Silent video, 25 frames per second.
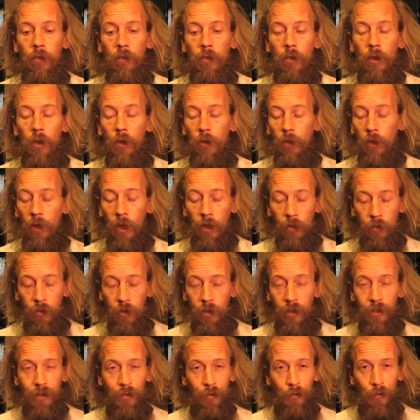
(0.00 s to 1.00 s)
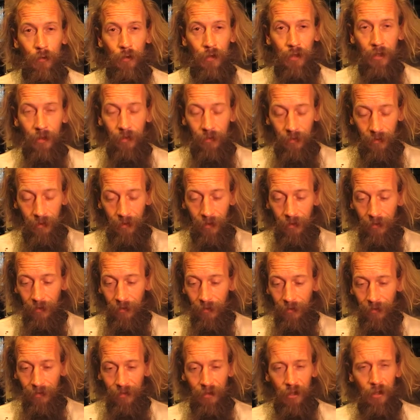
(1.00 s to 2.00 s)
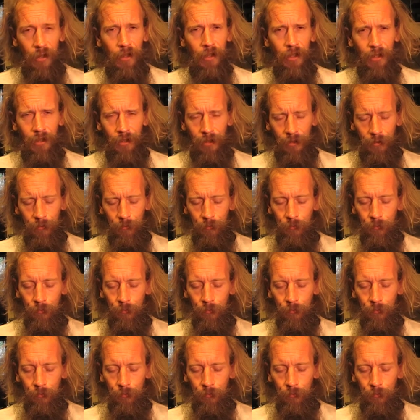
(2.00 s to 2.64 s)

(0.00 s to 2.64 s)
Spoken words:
no, actually, not yesterday, earlier.